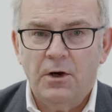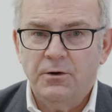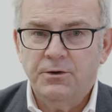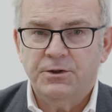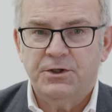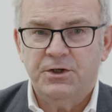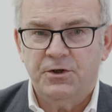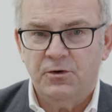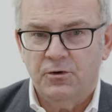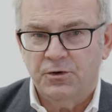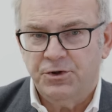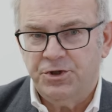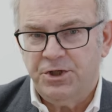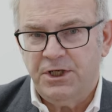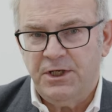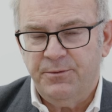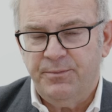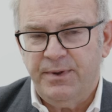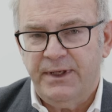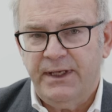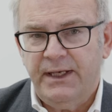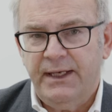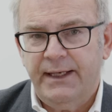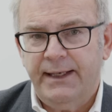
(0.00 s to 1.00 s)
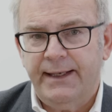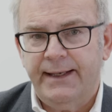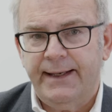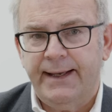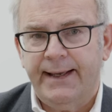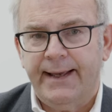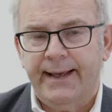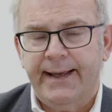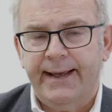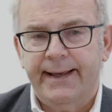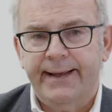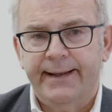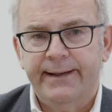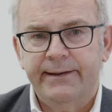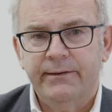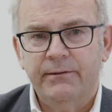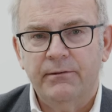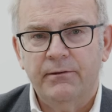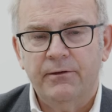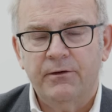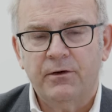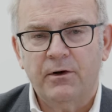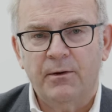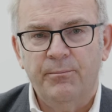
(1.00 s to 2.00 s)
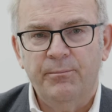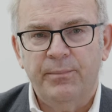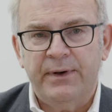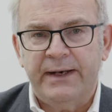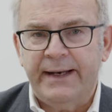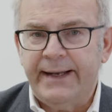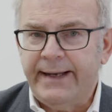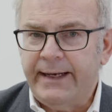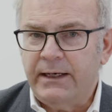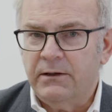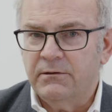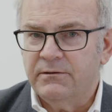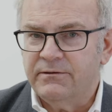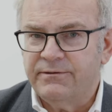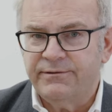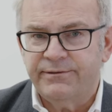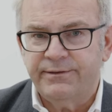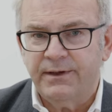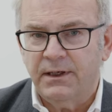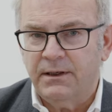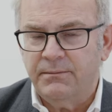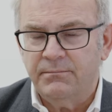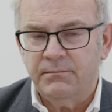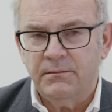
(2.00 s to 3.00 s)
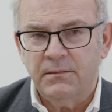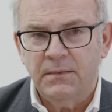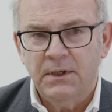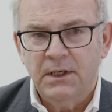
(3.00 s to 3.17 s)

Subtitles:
go to your GP and complain of